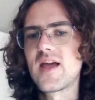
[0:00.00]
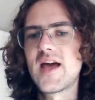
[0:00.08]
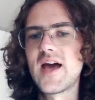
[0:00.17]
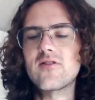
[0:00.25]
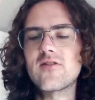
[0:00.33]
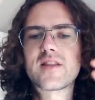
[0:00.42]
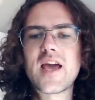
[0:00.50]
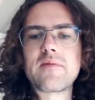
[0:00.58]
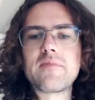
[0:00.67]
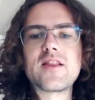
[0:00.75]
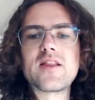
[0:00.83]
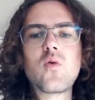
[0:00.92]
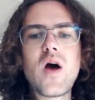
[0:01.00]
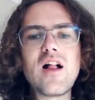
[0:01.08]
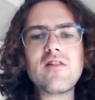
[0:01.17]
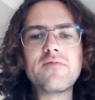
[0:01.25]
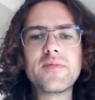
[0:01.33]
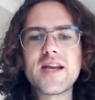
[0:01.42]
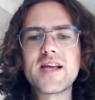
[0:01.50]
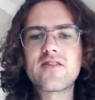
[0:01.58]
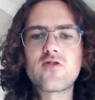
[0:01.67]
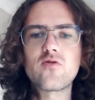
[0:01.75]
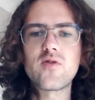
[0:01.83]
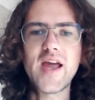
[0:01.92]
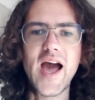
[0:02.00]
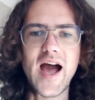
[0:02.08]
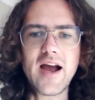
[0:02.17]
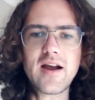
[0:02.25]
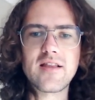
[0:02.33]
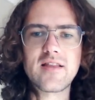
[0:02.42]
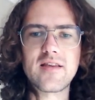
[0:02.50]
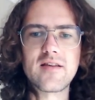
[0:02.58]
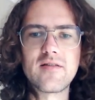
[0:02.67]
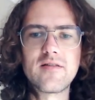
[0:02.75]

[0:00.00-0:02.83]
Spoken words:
it will take me 12 minutes to react